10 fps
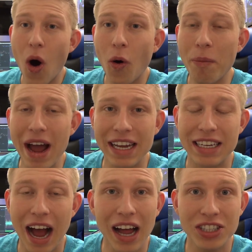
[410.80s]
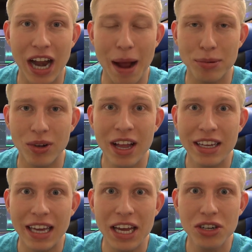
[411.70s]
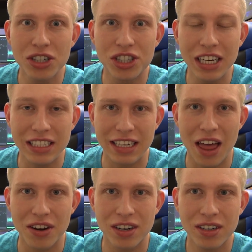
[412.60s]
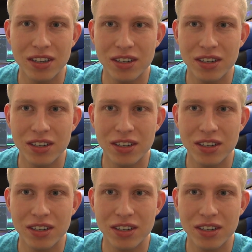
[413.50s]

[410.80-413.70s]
Oh my gosh, Apple, get your shit together.